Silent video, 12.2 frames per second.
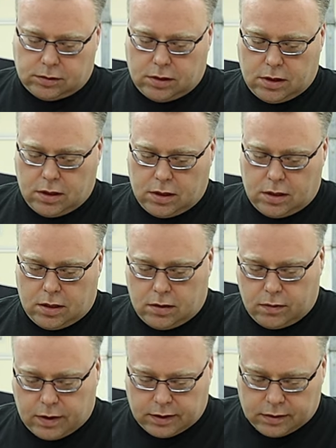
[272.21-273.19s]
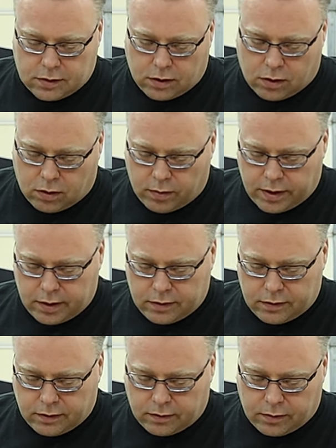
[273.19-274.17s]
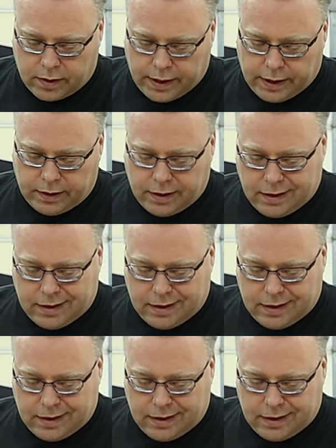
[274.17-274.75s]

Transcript: We got this all the way to the right.